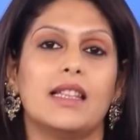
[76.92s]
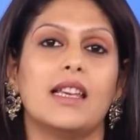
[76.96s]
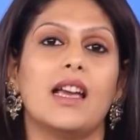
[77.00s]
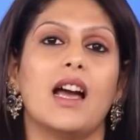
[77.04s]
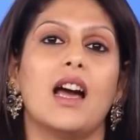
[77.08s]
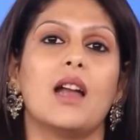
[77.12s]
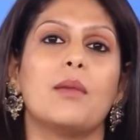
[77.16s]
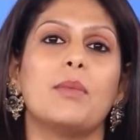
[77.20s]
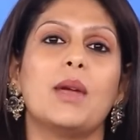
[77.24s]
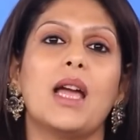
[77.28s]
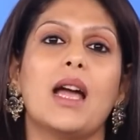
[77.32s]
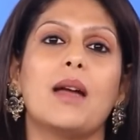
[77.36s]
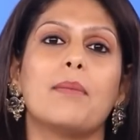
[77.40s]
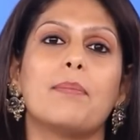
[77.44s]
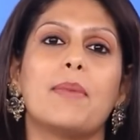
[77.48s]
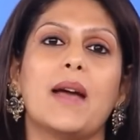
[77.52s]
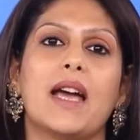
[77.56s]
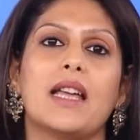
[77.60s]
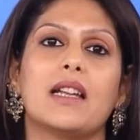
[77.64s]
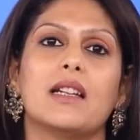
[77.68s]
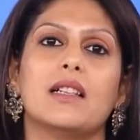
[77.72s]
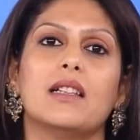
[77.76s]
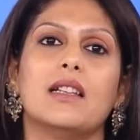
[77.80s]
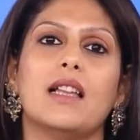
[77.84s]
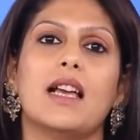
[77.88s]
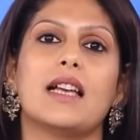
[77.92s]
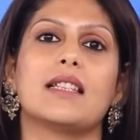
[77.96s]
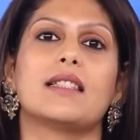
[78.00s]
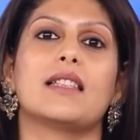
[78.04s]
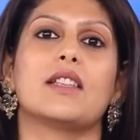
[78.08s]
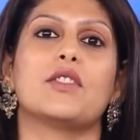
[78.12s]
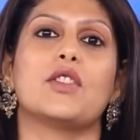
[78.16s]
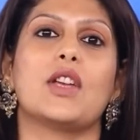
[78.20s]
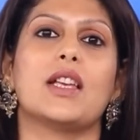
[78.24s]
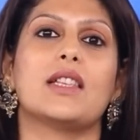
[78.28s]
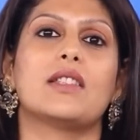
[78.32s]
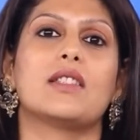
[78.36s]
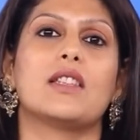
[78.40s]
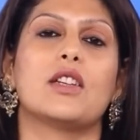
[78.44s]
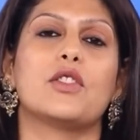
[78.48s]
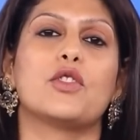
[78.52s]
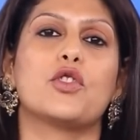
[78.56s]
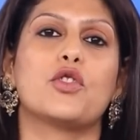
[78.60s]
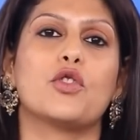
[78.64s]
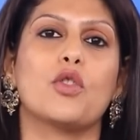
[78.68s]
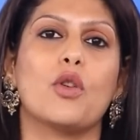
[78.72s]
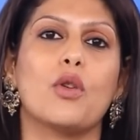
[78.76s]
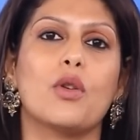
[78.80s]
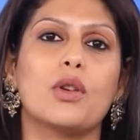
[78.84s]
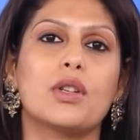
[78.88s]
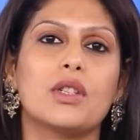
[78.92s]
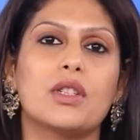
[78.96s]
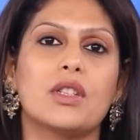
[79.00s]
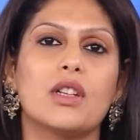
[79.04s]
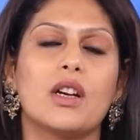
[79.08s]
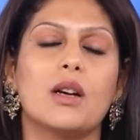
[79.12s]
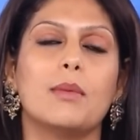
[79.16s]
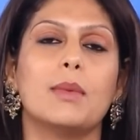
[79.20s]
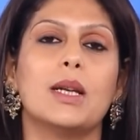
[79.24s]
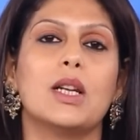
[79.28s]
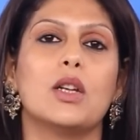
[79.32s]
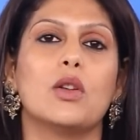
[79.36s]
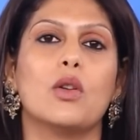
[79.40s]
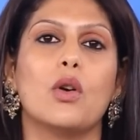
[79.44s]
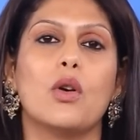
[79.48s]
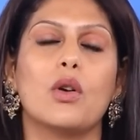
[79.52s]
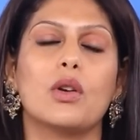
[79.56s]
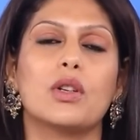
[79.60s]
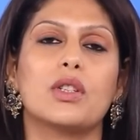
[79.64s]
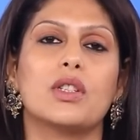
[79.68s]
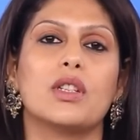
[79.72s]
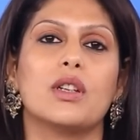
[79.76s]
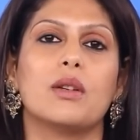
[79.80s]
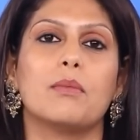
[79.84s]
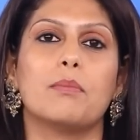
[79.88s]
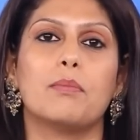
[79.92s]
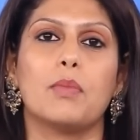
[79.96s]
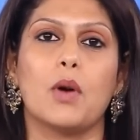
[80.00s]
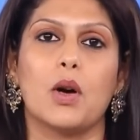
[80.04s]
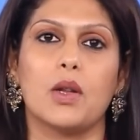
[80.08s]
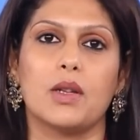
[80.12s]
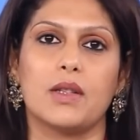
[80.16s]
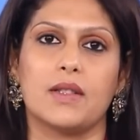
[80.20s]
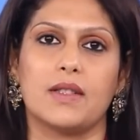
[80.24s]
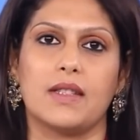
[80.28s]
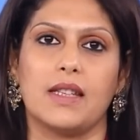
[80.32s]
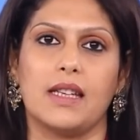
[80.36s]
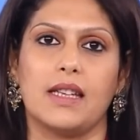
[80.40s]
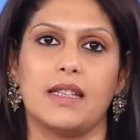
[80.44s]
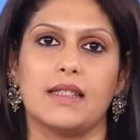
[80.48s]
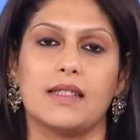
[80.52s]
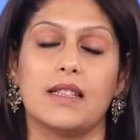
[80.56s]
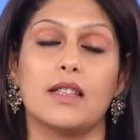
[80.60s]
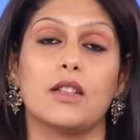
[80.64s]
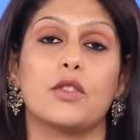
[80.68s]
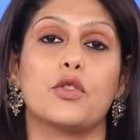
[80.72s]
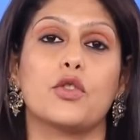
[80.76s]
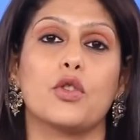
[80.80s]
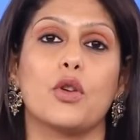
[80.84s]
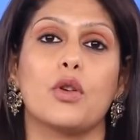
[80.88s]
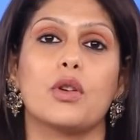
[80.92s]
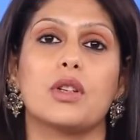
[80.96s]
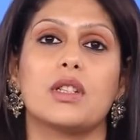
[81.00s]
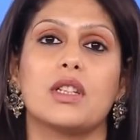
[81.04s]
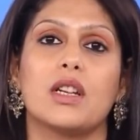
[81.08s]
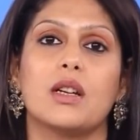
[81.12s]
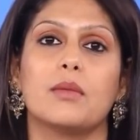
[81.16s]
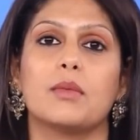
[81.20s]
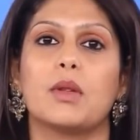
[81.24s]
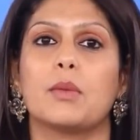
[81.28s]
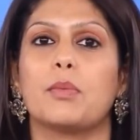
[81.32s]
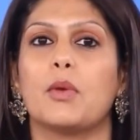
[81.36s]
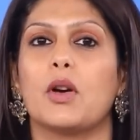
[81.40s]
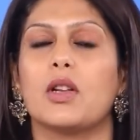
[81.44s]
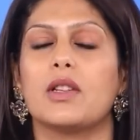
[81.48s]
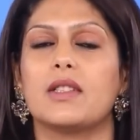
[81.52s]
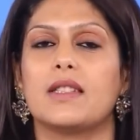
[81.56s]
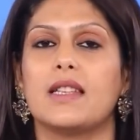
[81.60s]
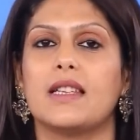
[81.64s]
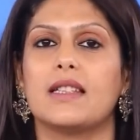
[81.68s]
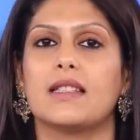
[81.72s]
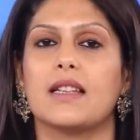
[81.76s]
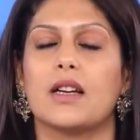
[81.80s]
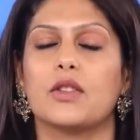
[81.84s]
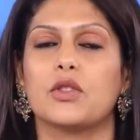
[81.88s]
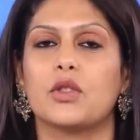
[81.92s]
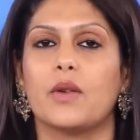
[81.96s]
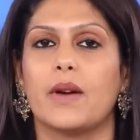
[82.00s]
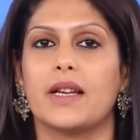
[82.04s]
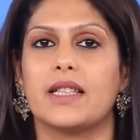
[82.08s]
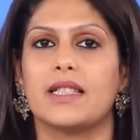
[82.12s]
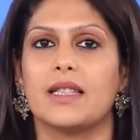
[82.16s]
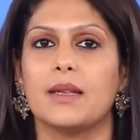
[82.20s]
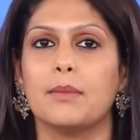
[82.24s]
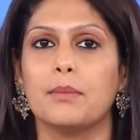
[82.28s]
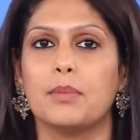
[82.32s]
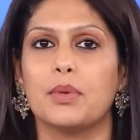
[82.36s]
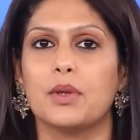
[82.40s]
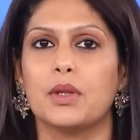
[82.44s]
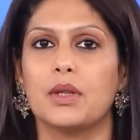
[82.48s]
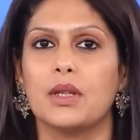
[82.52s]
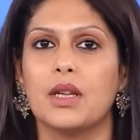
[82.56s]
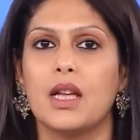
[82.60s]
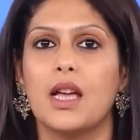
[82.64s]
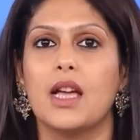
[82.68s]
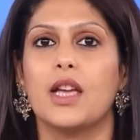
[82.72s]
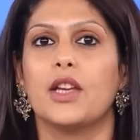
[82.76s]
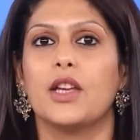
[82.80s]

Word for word: The RBI panel has suggested short-term and long-term policies. In the short term, the policy sounds quite simple.